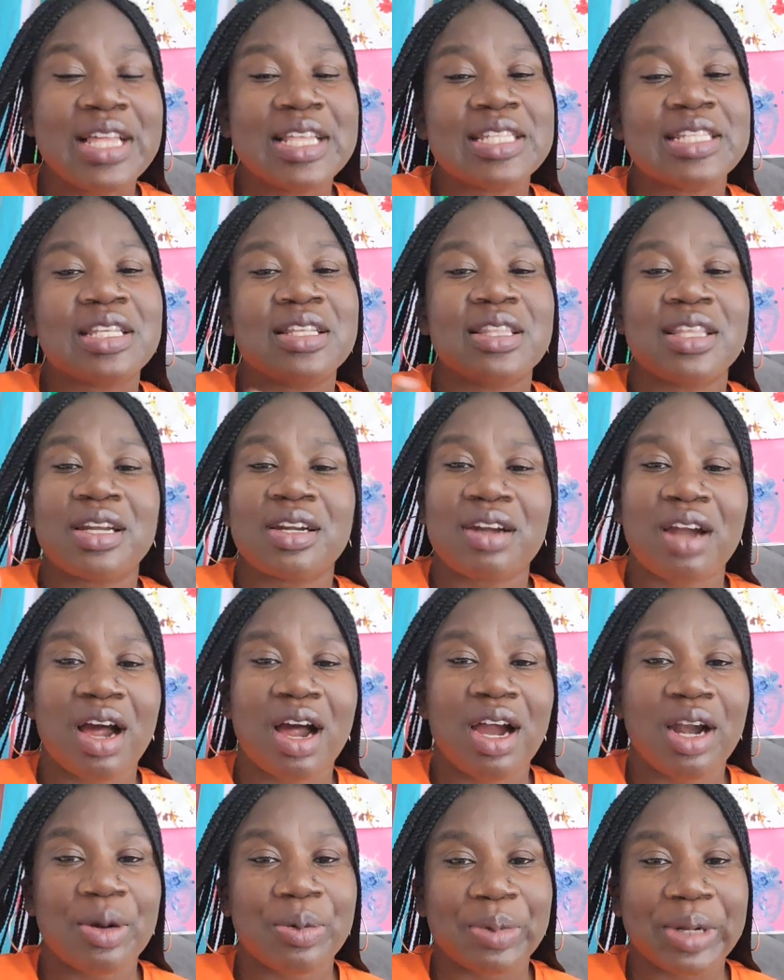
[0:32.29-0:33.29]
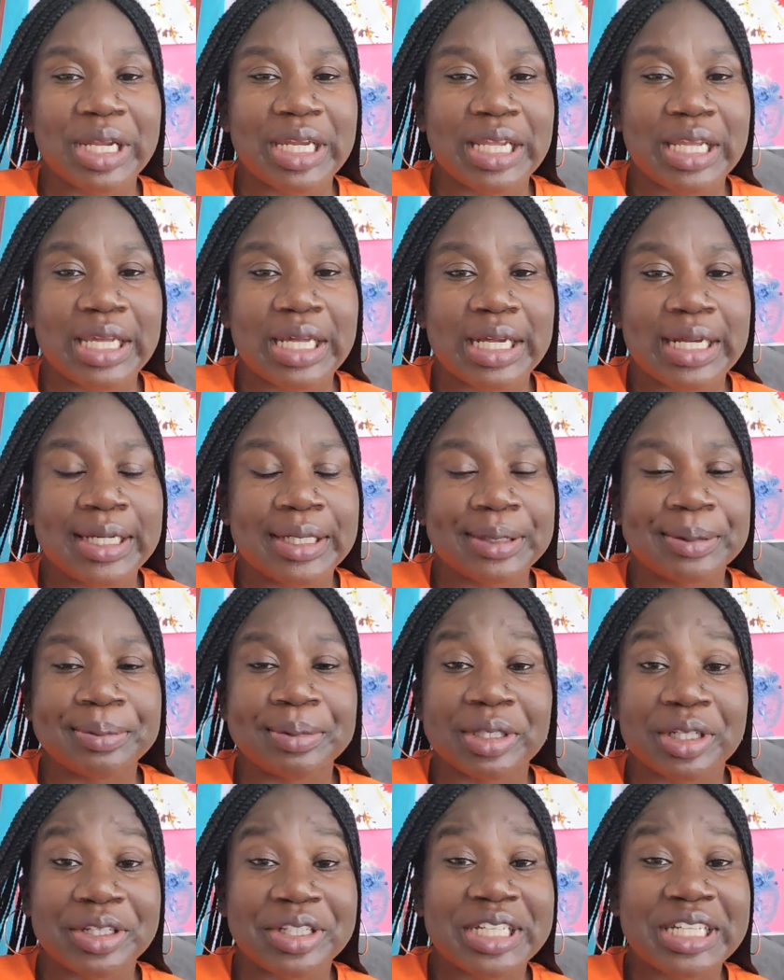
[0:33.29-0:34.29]
So they're already
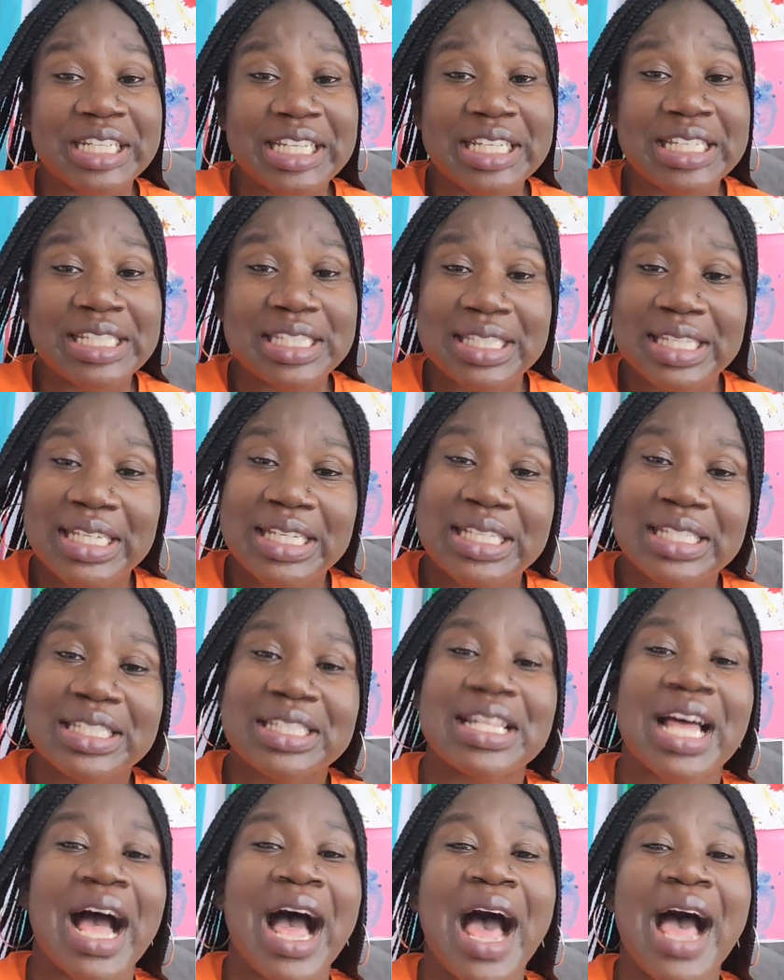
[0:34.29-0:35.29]
learning these things.